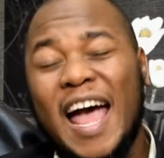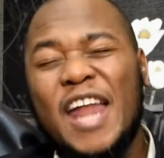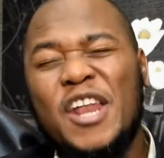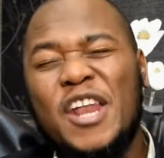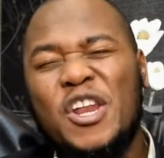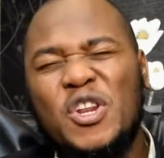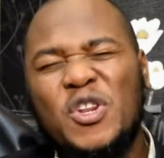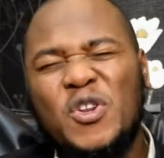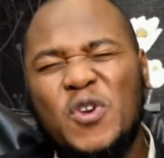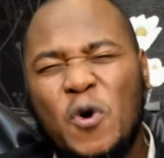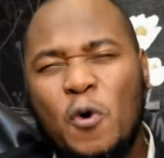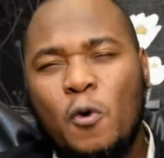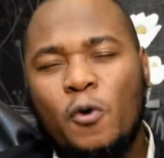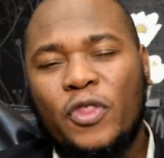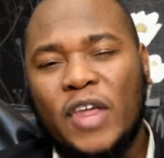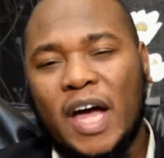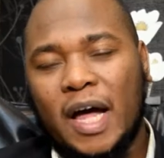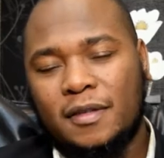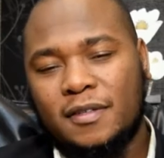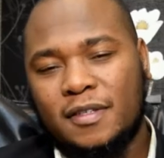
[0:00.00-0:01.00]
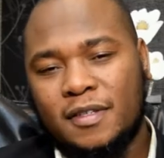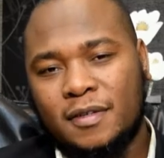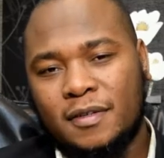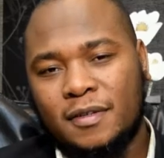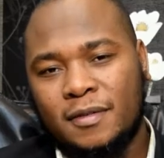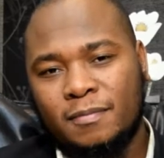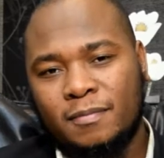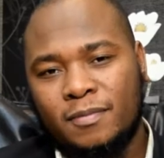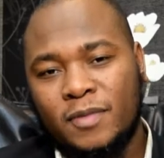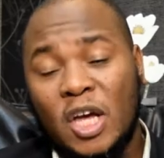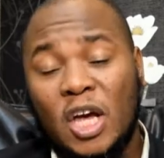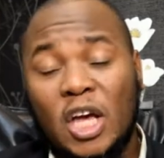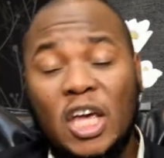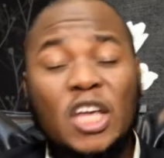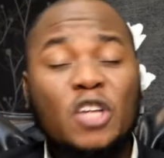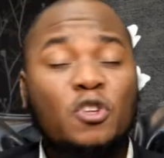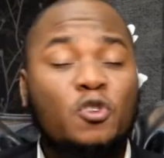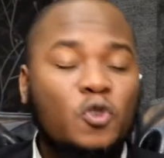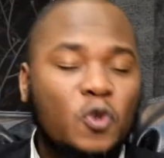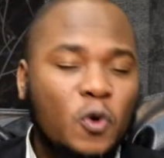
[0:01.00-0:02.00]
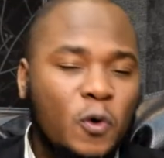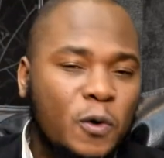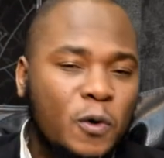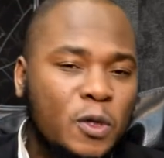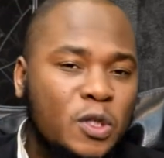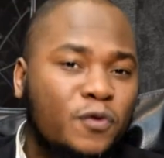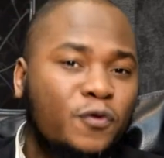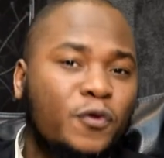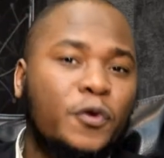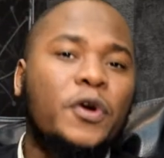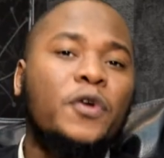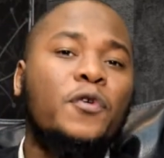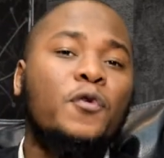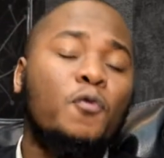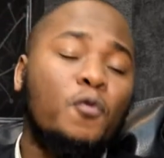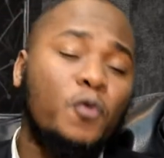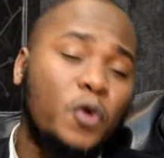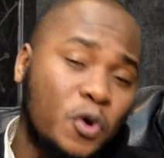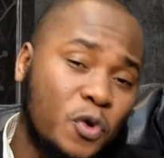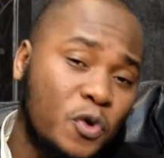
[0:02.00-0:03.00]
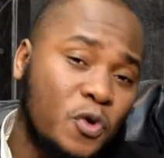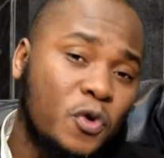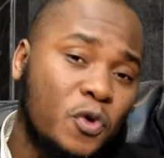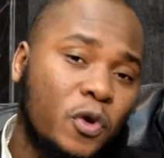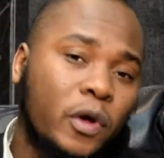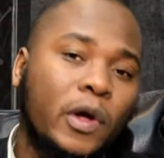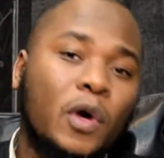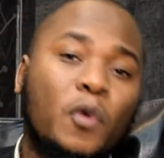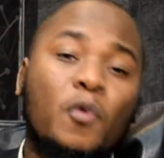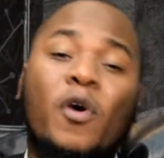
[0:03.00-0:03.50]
and know that He chose for you